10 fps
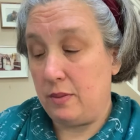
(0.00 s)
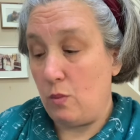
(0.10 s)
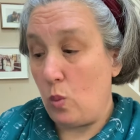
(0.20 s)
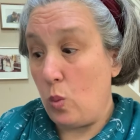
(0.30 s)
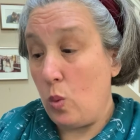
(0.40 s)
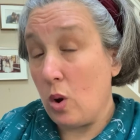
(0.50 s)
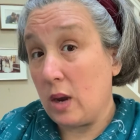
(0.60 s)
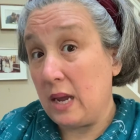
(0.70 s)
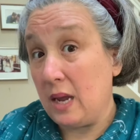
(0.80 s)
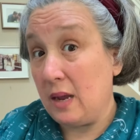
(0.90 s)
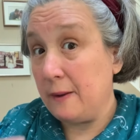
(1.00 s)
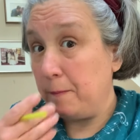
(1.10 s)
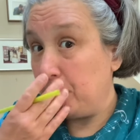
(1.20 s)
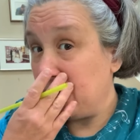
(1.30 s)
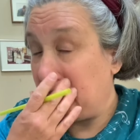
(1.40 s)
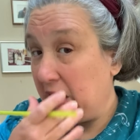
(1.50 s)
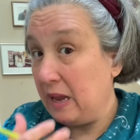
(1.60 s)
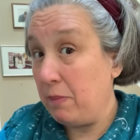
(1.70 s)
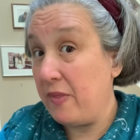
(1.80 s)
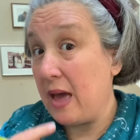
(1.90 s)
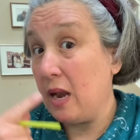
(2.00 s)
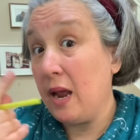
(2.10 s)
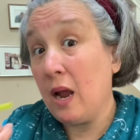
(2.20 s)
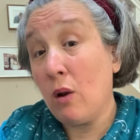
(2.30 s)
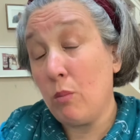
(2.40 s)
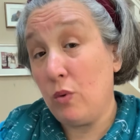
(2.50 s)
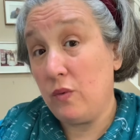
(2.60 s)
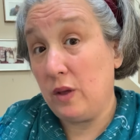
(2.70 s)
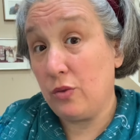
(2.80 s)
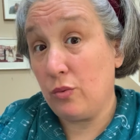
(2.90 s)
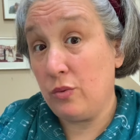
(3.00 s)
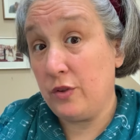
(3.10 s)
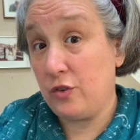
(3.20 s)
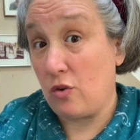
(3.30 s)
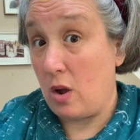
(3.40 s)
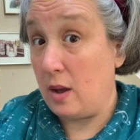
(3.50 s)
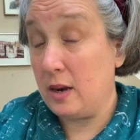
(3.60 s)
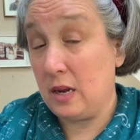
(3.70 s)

working to keep that air moving through the straw at a